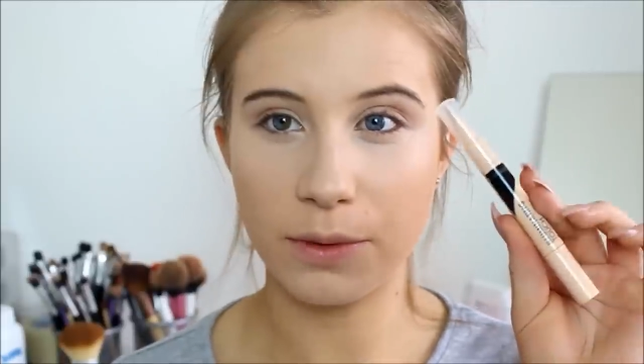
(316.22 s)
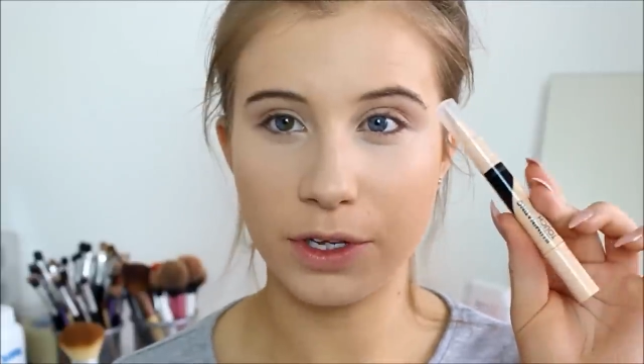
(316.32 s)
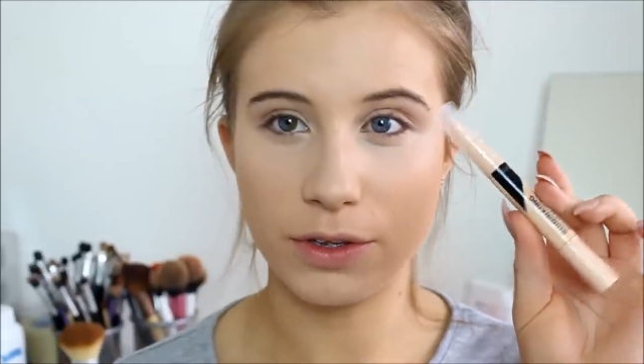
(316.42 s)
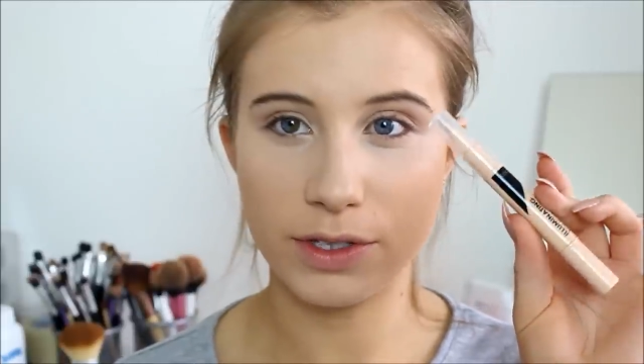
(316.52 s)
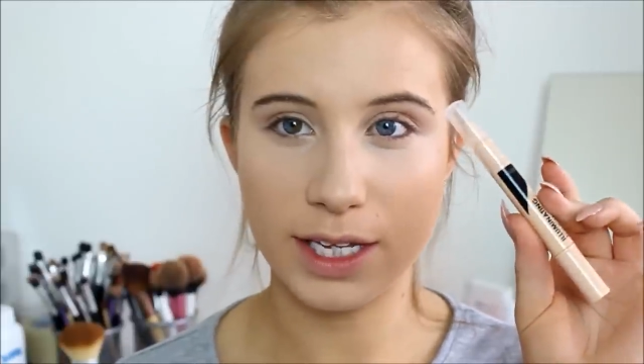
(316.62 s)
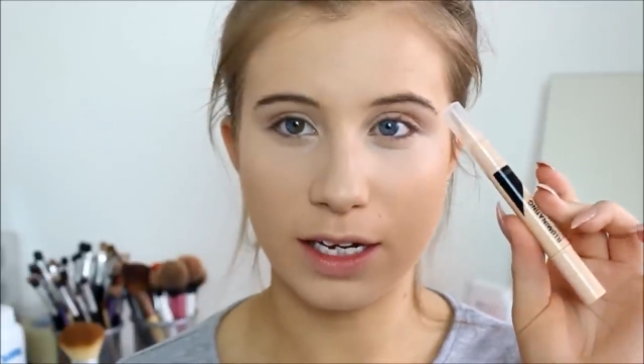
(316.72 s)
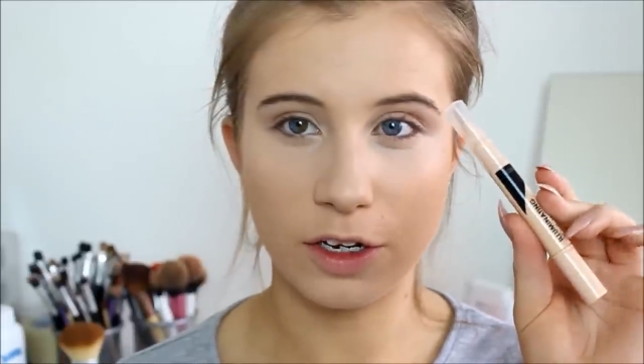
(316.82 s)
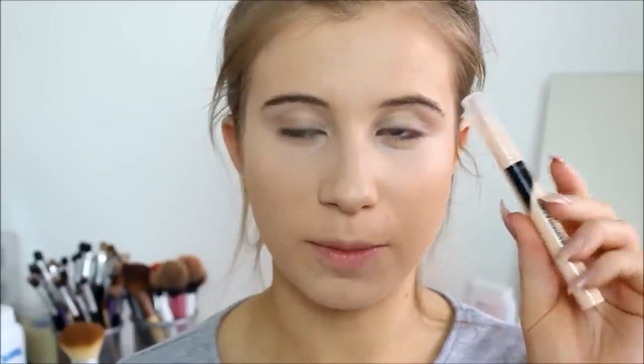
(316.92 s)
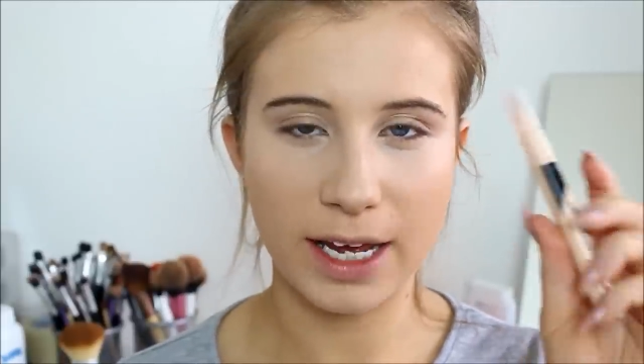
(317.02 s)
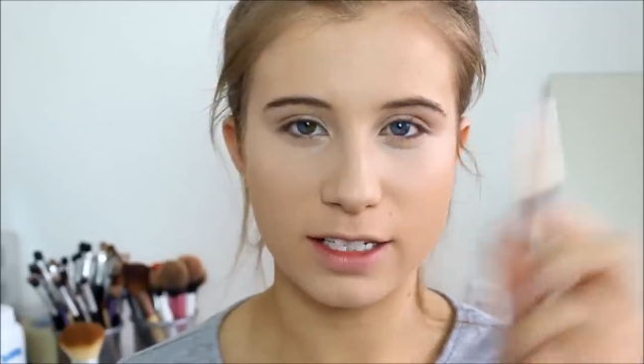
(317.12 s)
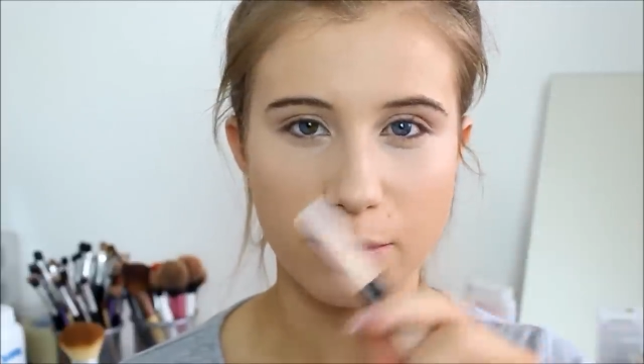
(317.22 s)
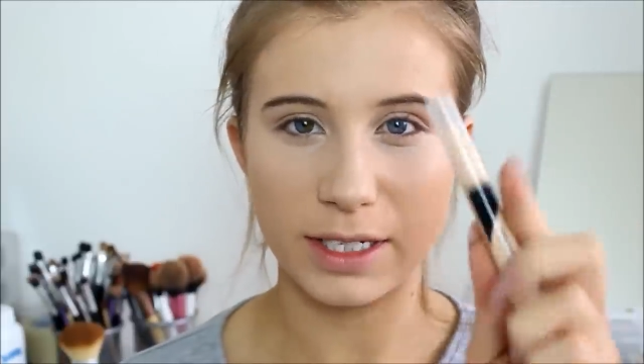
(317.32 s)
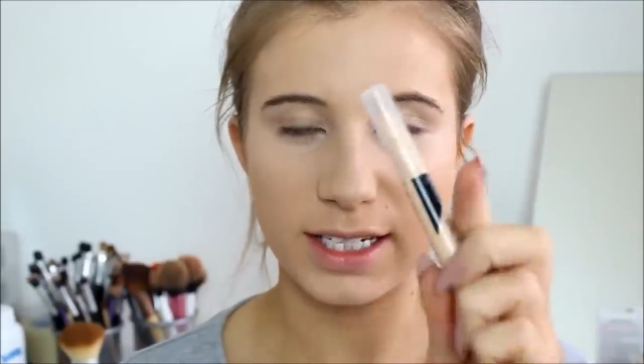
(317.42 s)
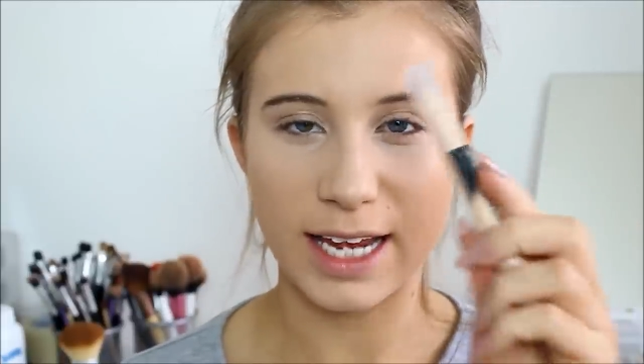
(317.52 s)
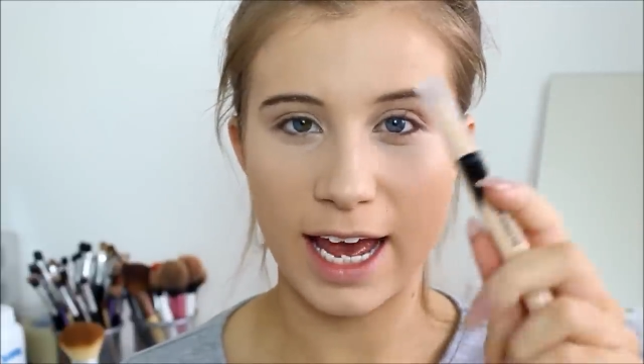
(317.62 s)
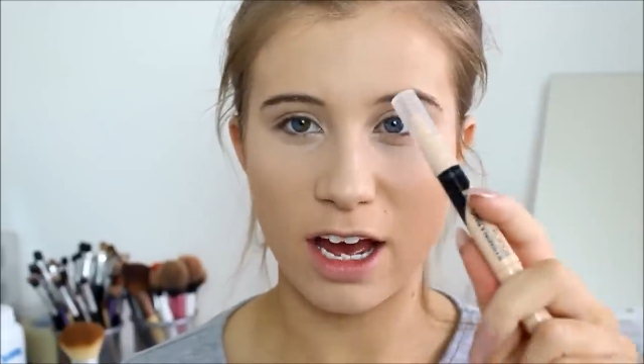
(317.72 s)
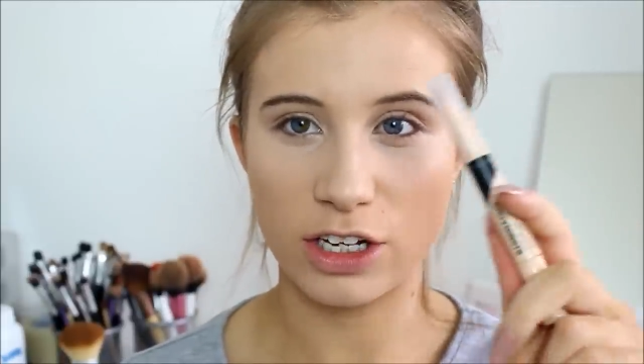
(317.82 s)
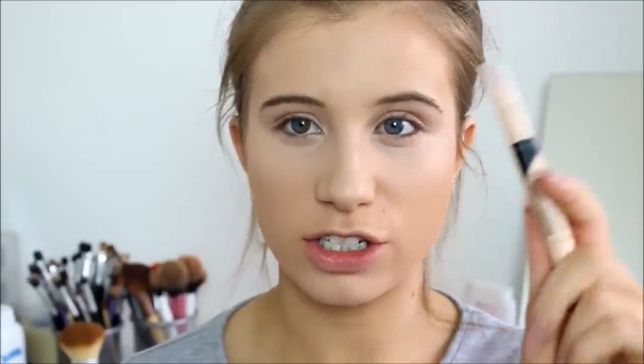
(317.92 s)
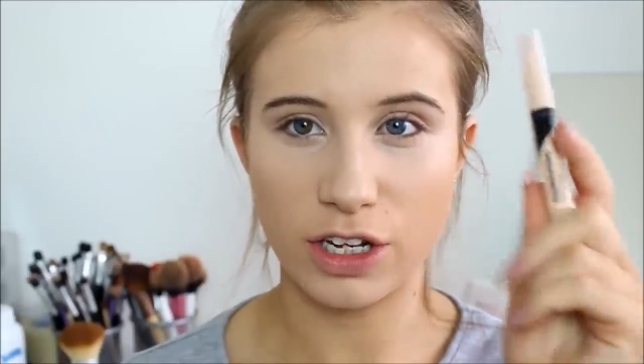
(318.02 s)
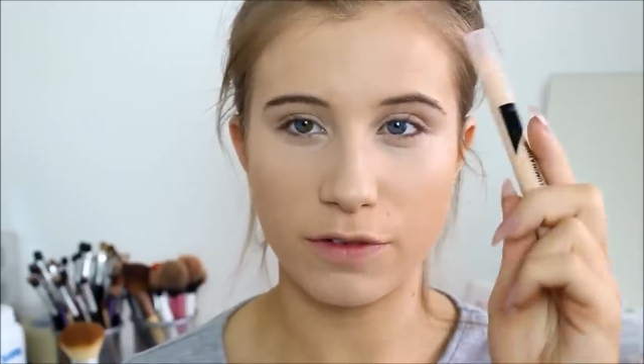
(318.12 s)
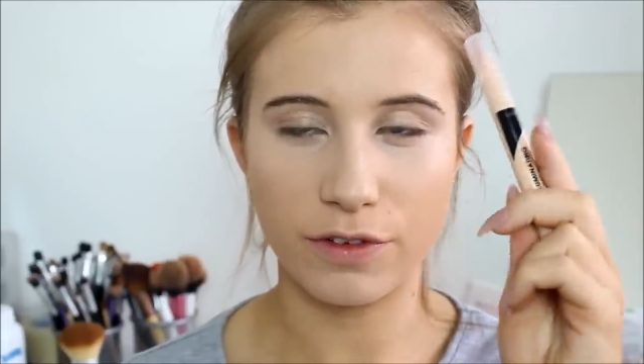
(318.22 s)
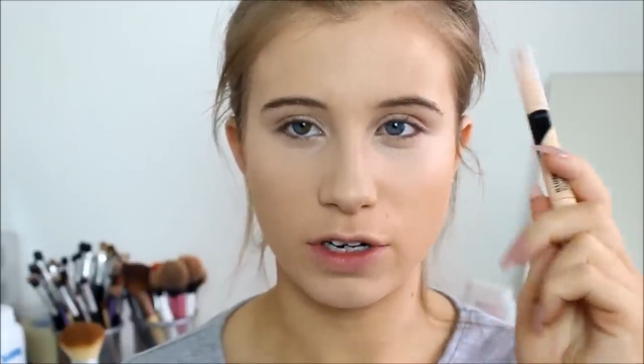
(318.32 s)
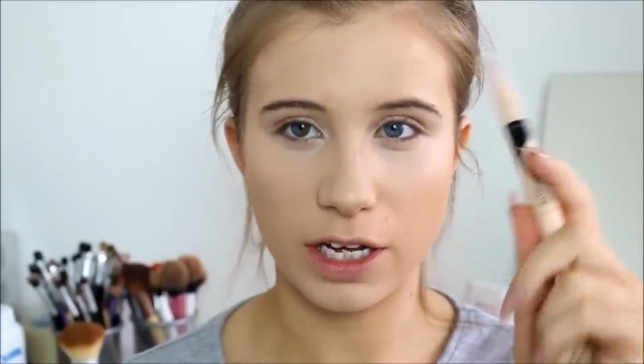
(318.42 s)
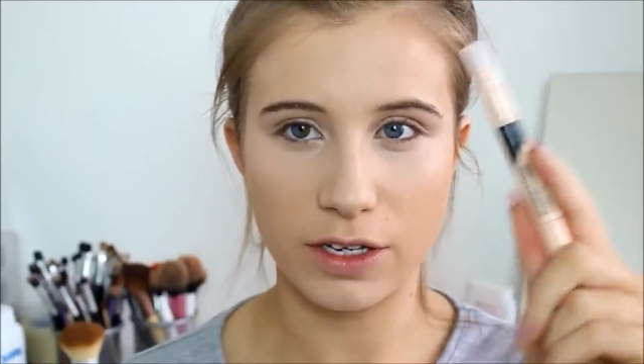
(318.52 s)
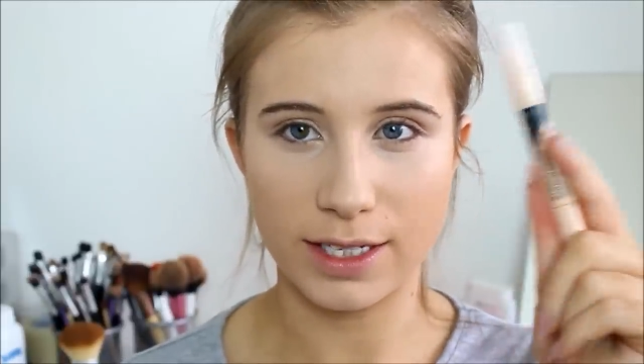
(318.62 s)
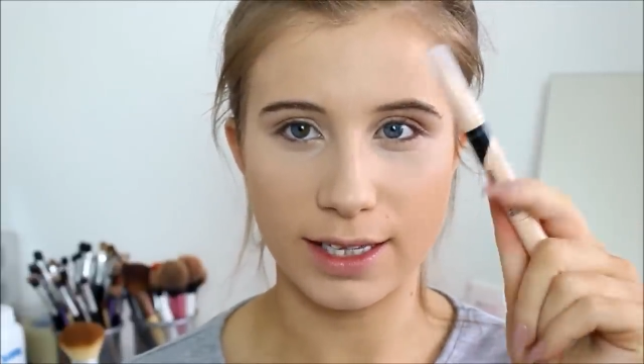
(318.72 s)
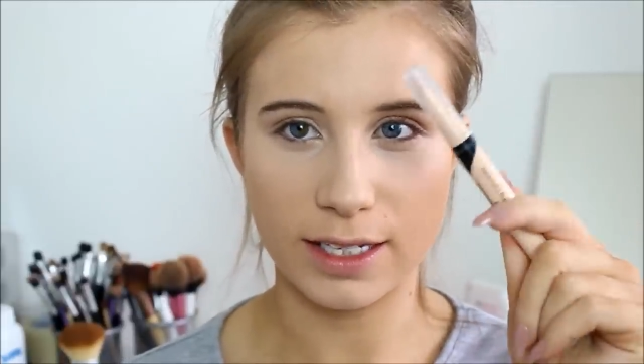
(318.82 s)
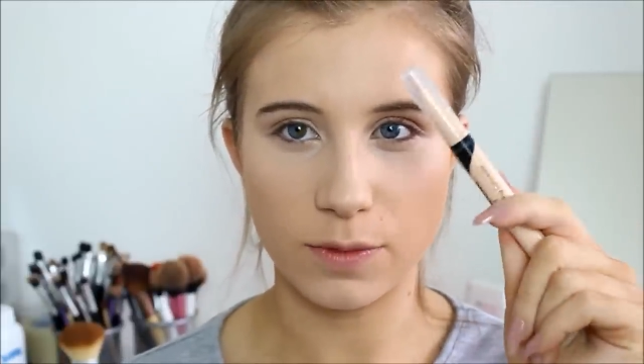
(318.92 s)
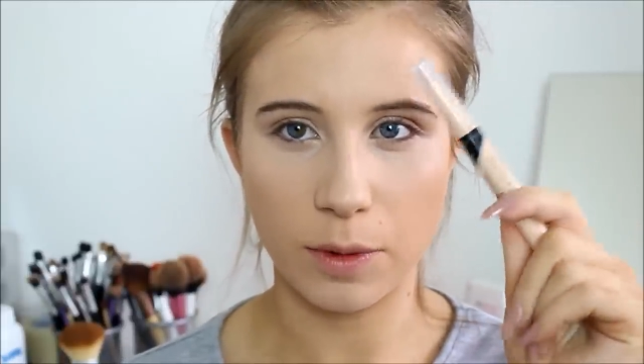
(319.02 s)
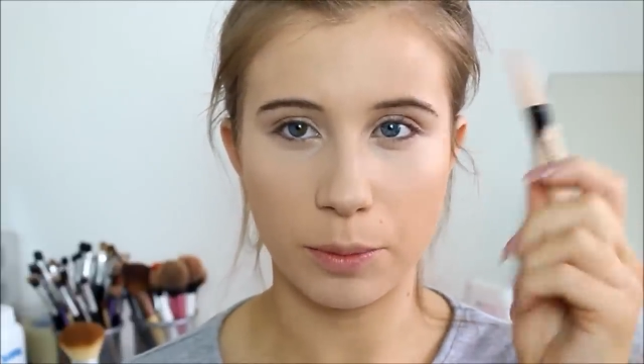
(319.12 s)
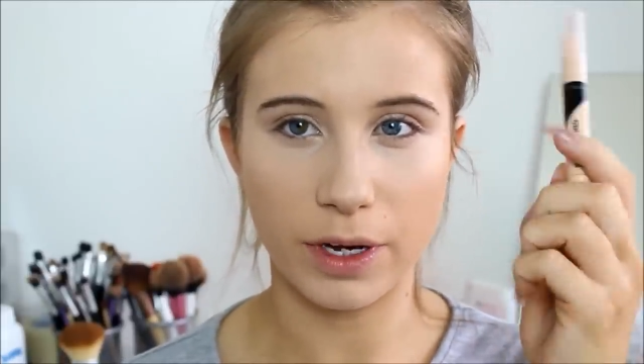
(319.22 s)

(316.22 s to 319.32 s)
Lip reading: will use the illuminator, but today I just don't feel like using this one,